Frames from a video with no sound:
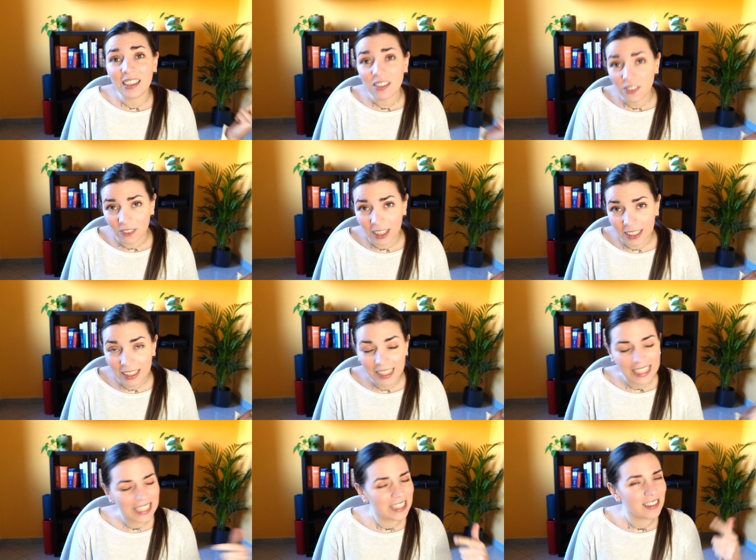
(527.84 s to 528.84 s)
is funny,
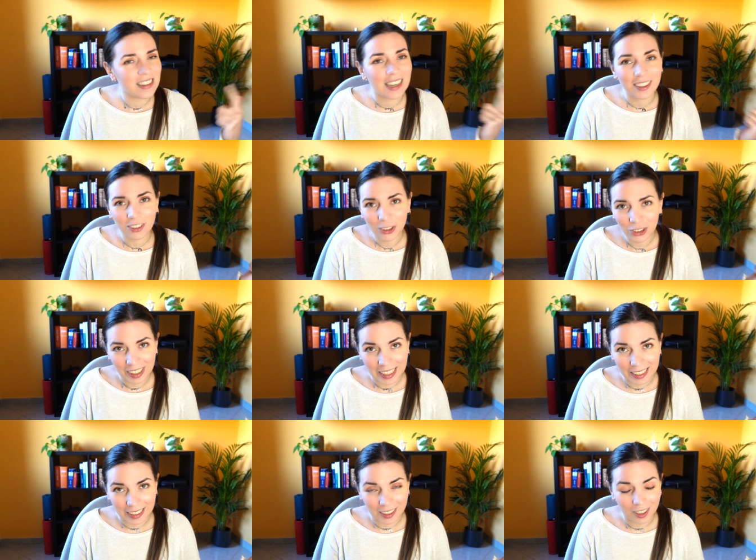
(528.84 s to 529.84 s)
it is
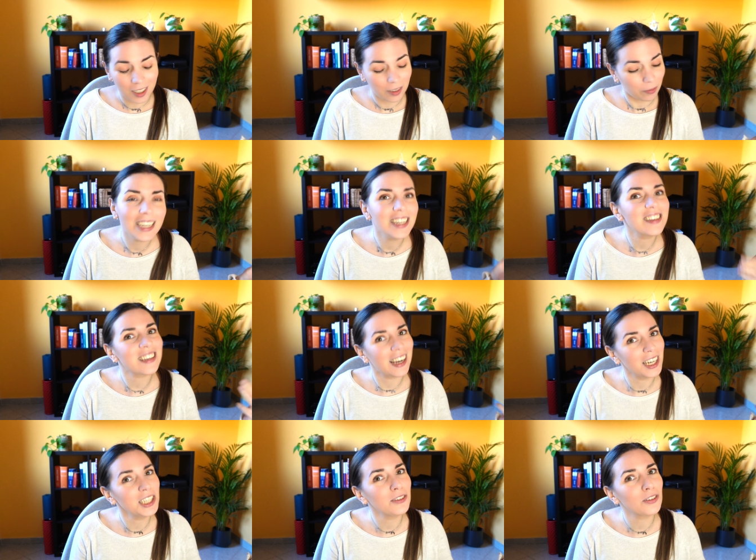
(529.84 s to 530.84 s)
entertaining, it is
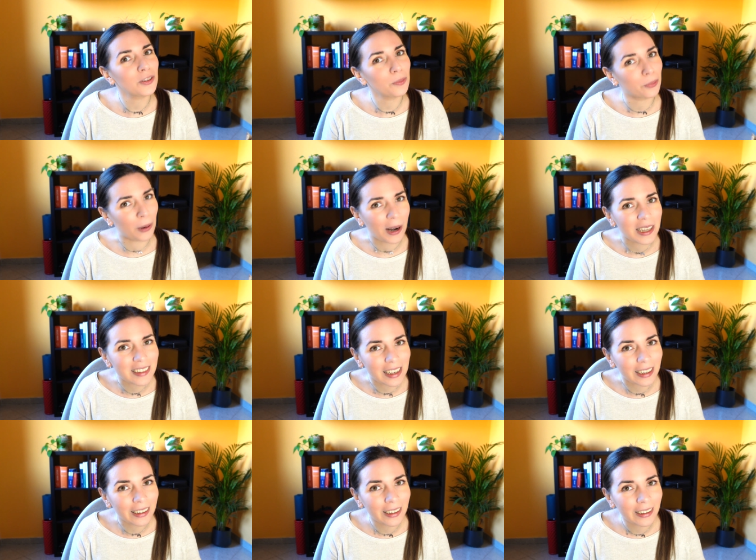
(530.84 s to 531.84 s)
kind of
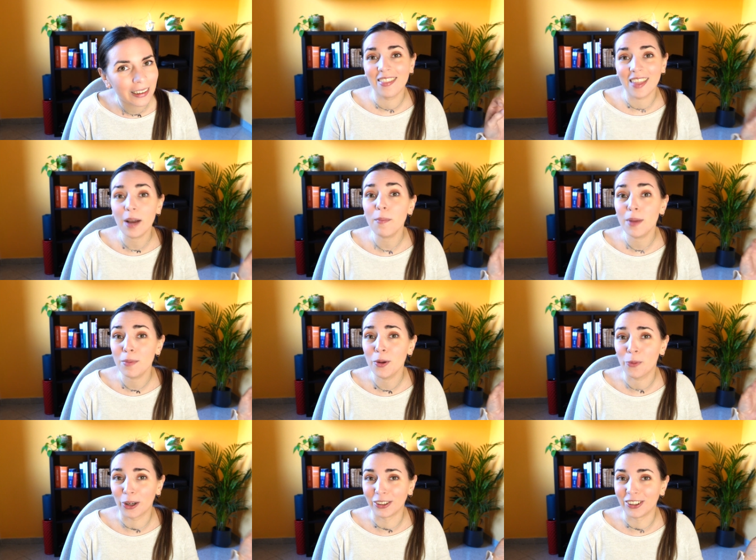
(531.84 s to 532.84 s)
surprising. That made me
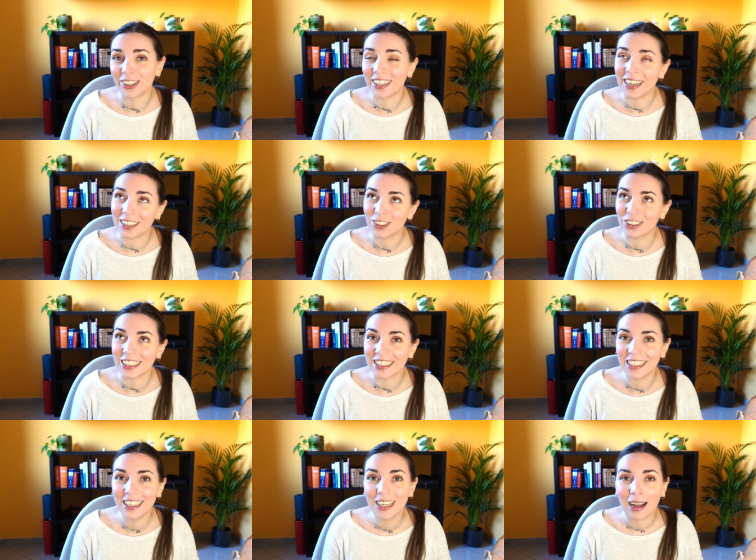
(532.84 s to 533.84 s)
wonder
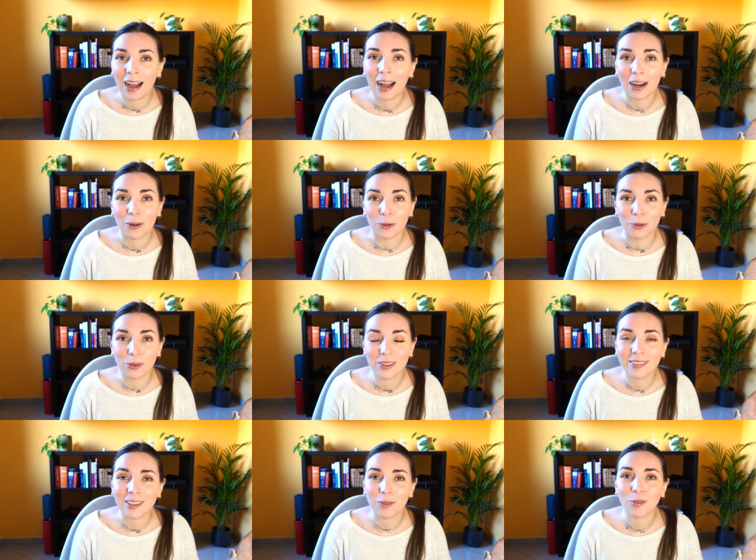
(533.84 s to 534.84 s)
actually how
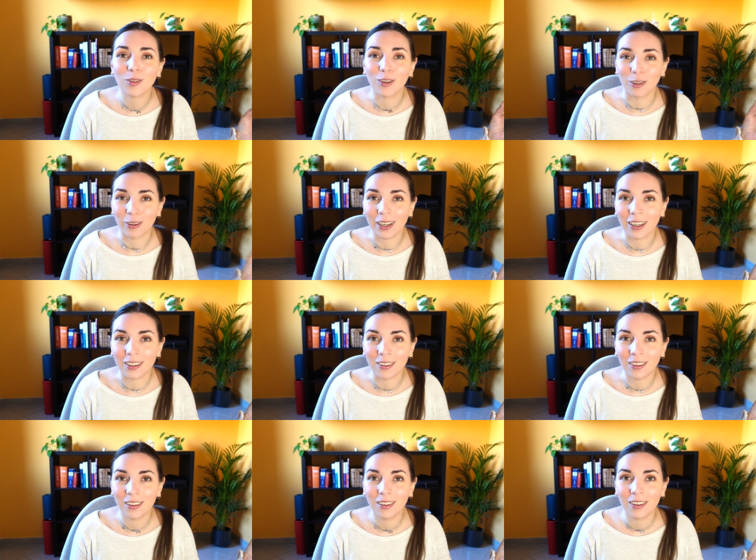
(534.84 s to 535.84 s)
South
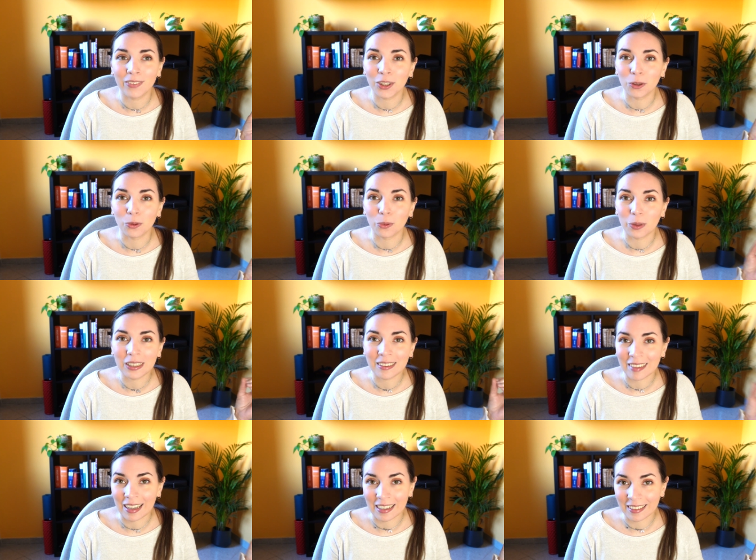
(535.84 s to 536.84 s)
Korean view
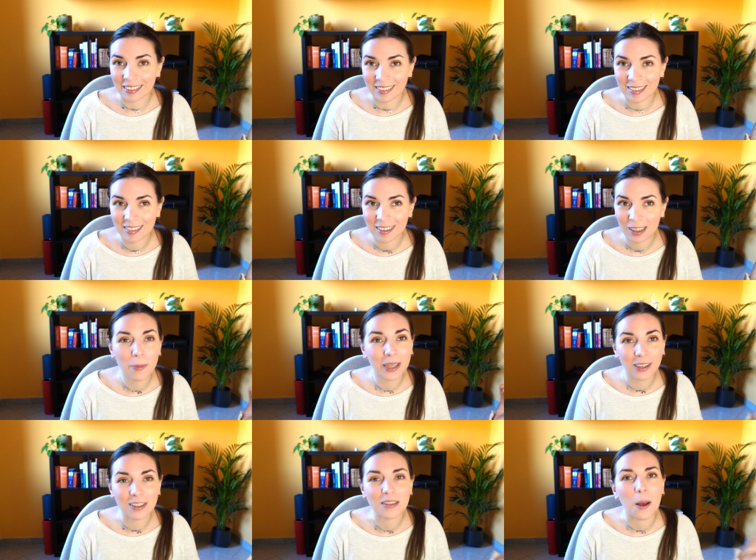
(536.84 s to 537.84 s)
Italians.
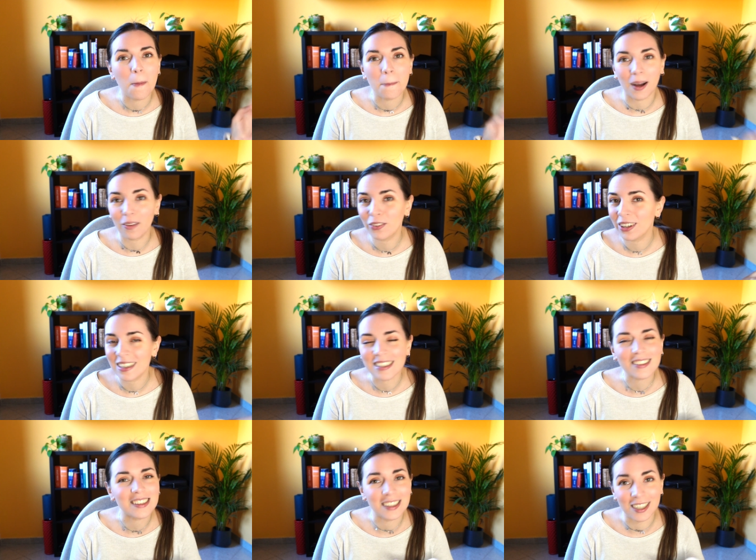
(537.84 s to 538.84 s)
Because mafia
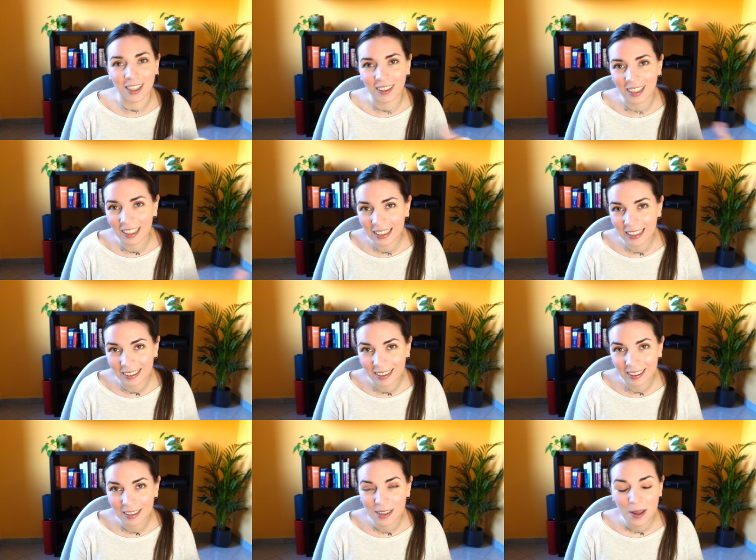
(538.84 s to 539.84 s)
is nothing like
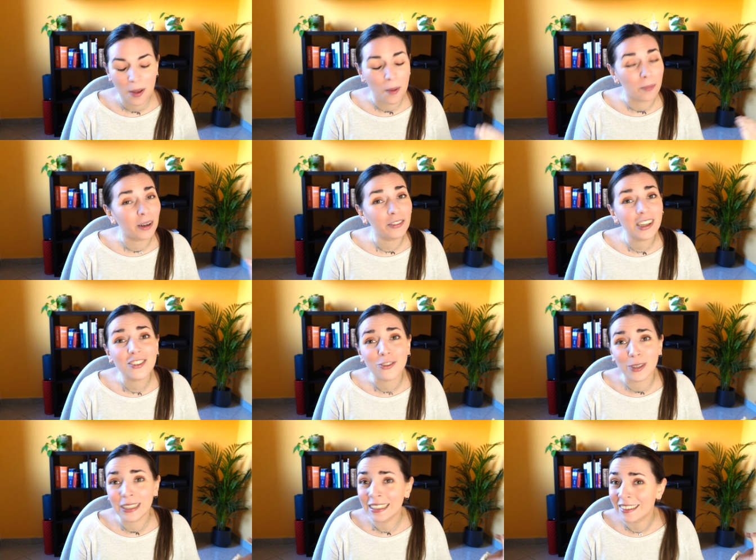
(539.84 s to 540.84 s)
that. Mafia is
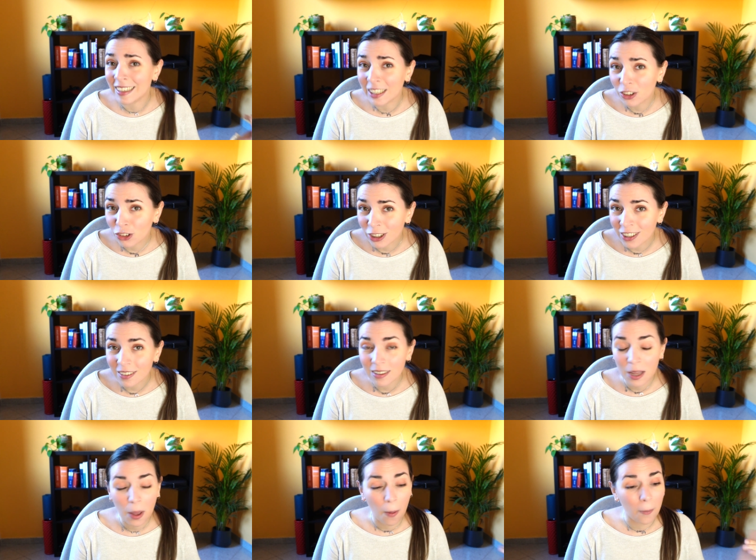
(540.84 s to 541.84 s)
really dangerous,
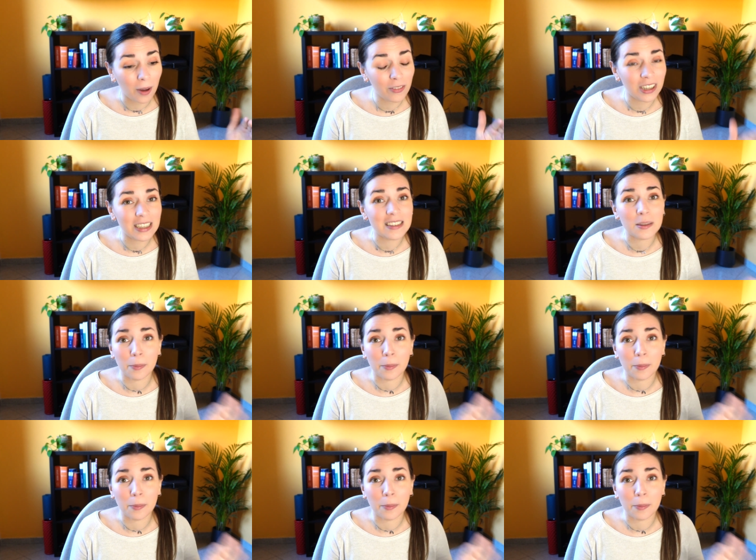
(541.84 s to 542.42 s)
mafia is a